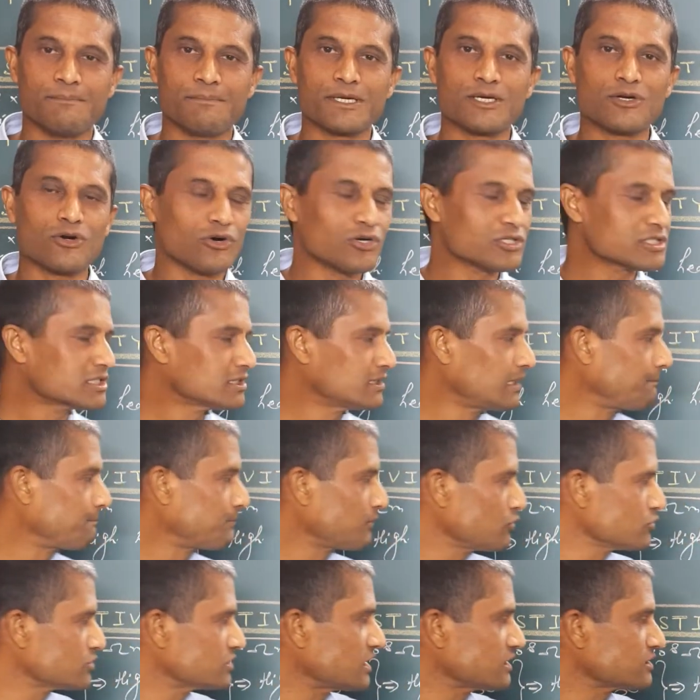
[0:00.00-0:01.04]
because the
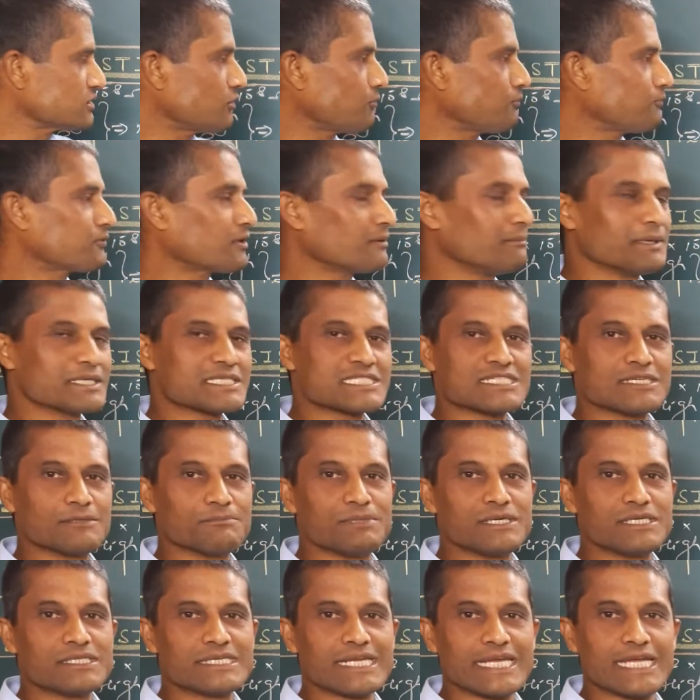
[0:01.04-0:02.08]
process of combustion
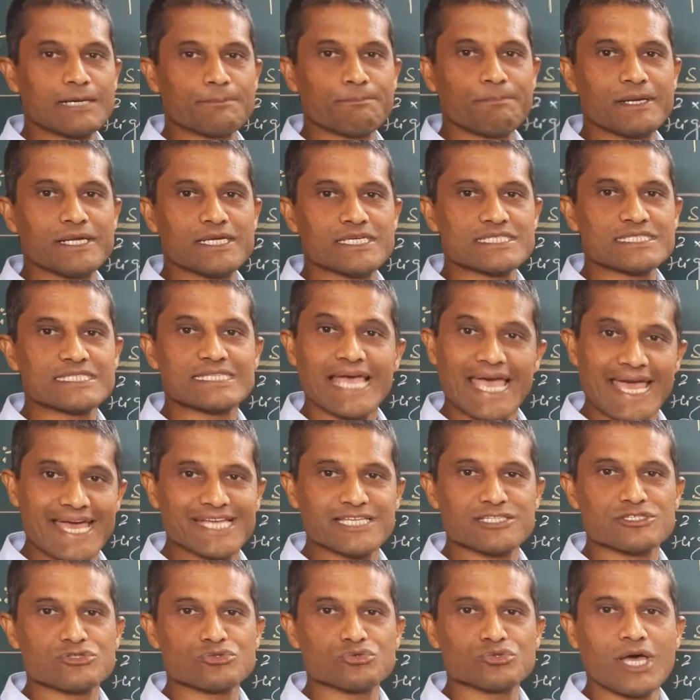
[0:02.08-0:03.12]
will take place
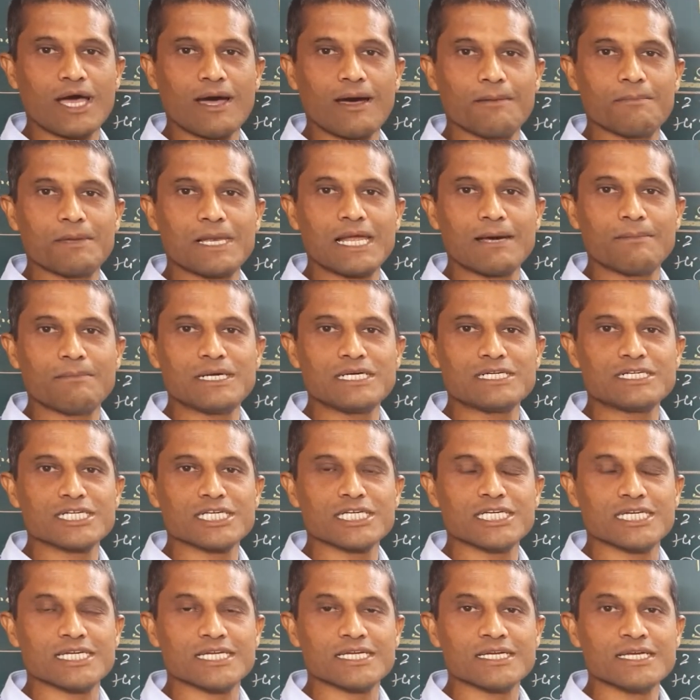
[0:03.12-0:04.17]
thanks to the
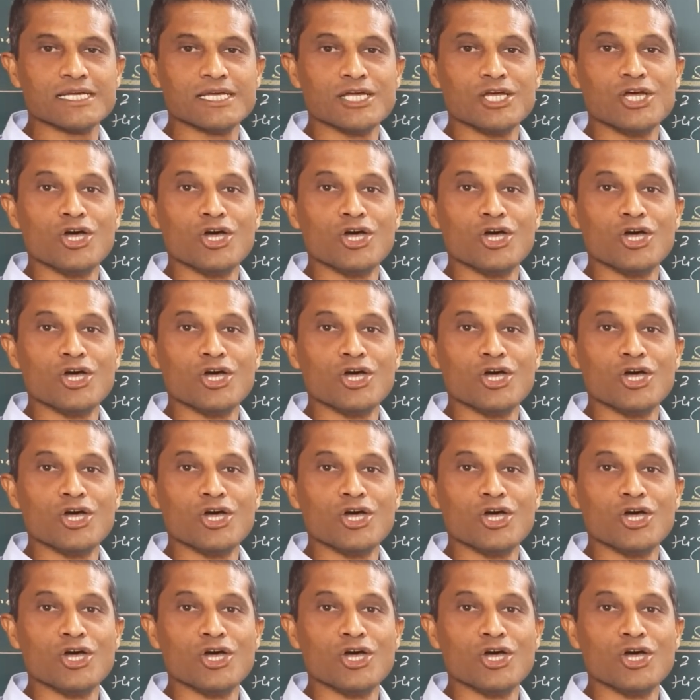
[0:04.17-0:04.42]
availability